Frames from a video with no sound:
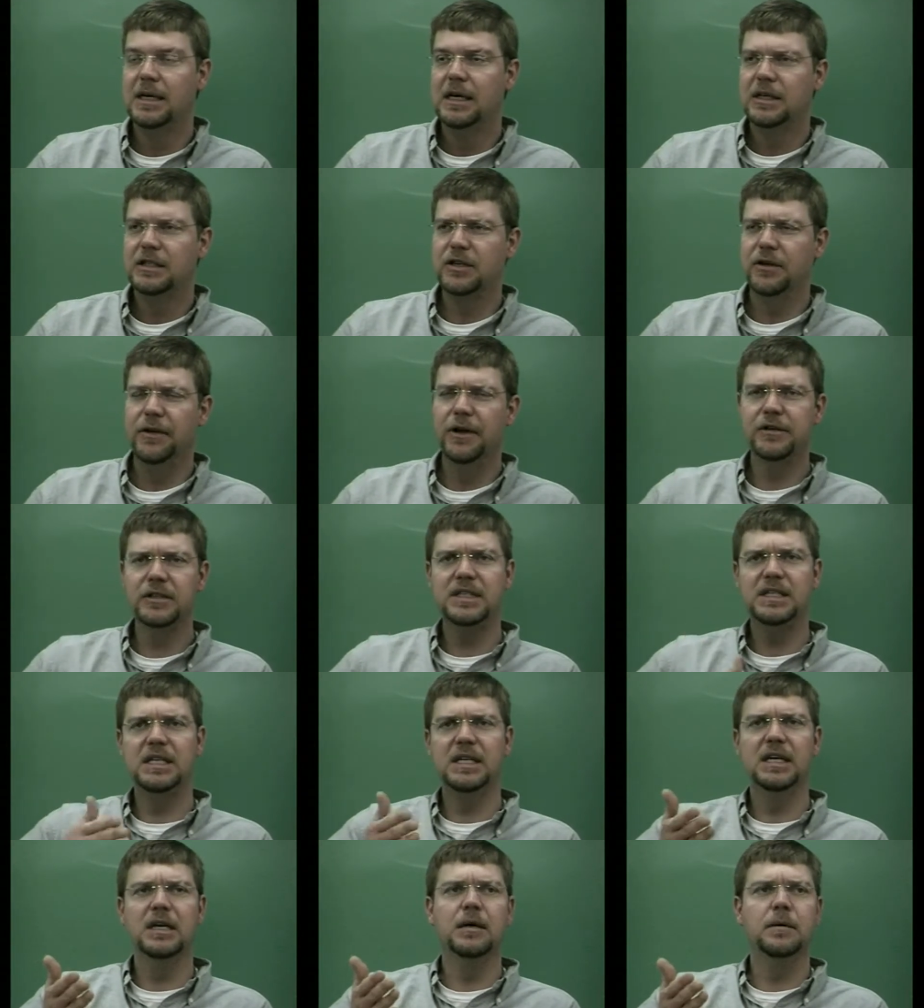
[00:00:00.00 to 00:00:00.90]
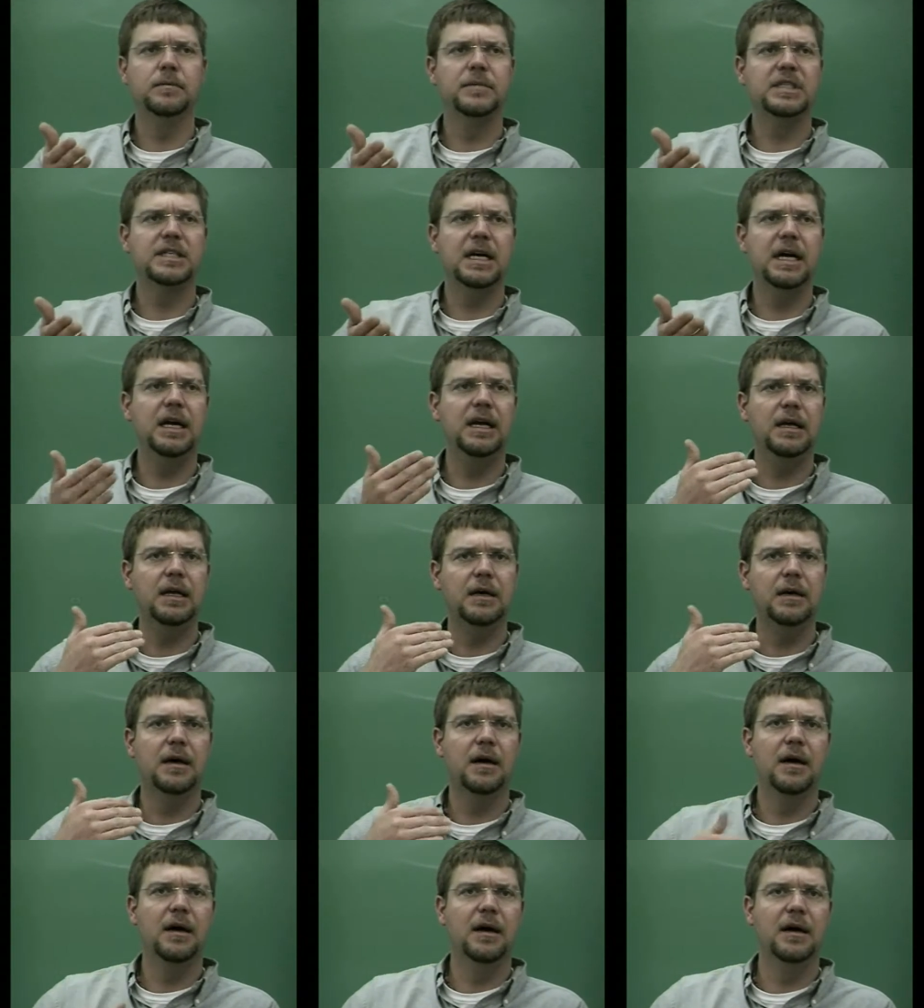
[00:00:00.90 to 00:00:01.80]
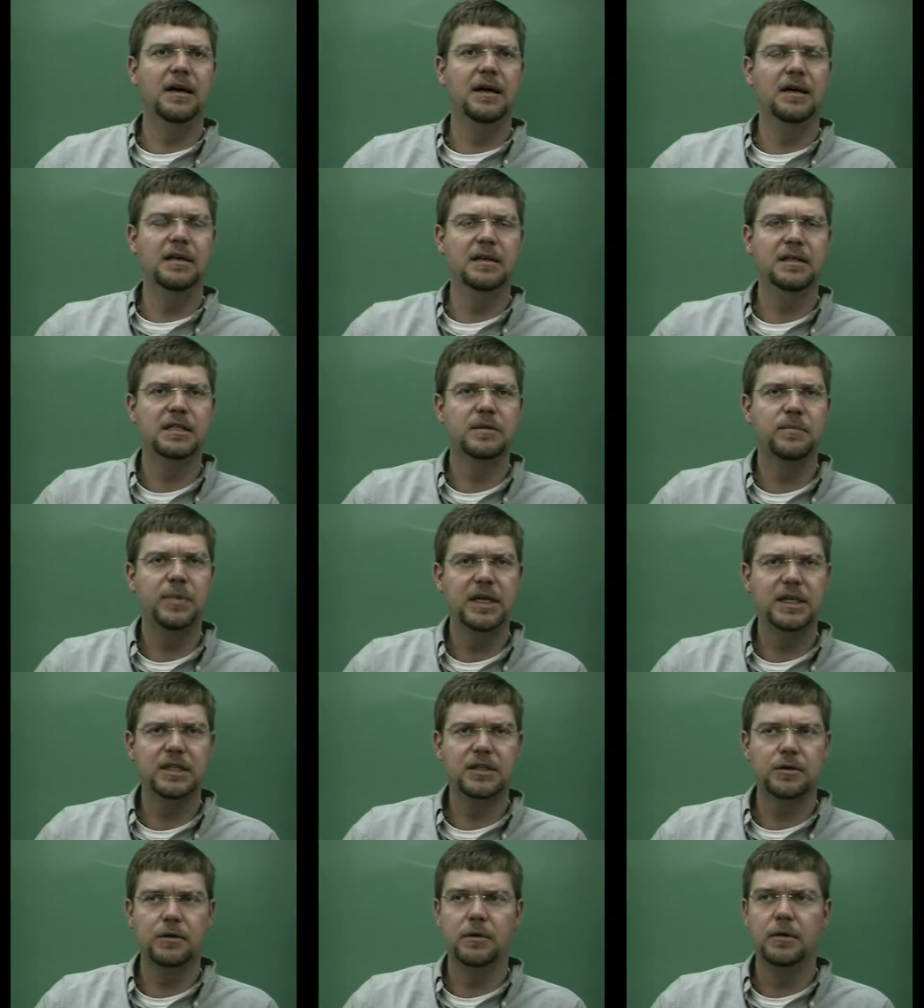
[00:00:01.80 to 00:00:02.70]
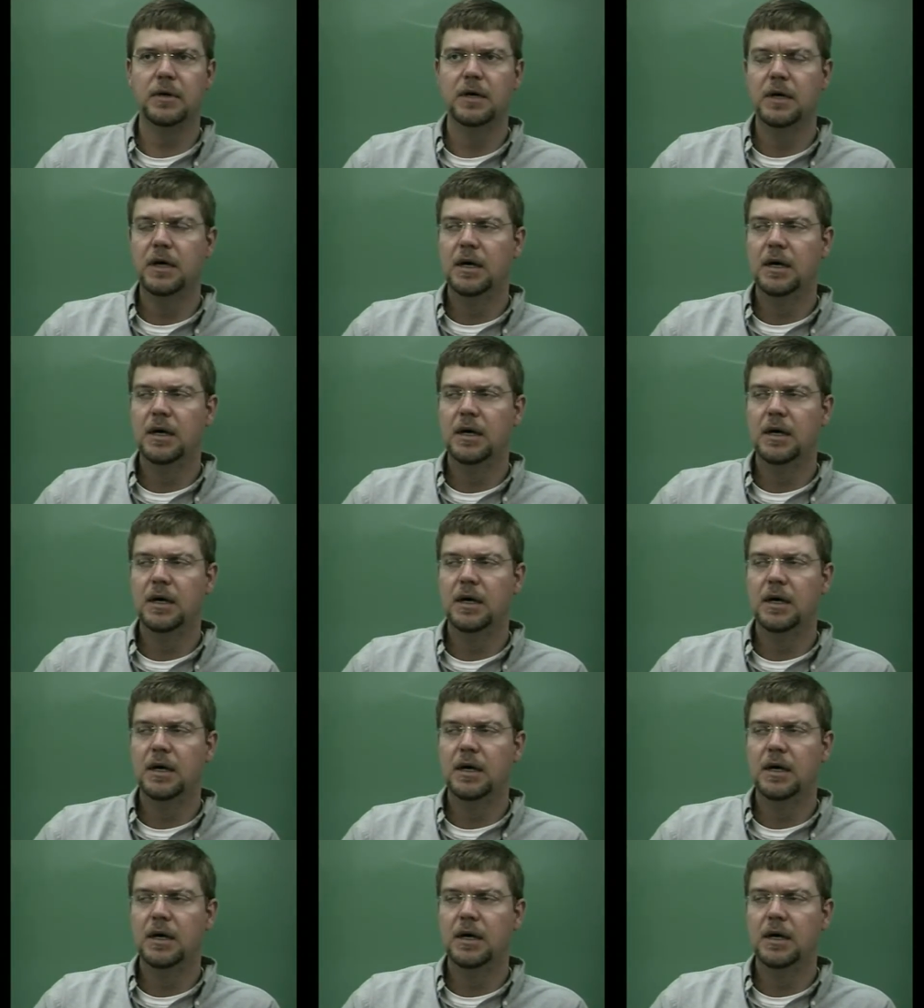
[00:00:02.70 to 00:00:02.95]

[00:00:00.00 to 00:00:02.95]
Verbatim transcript: So there's Tim standing uh, in this picture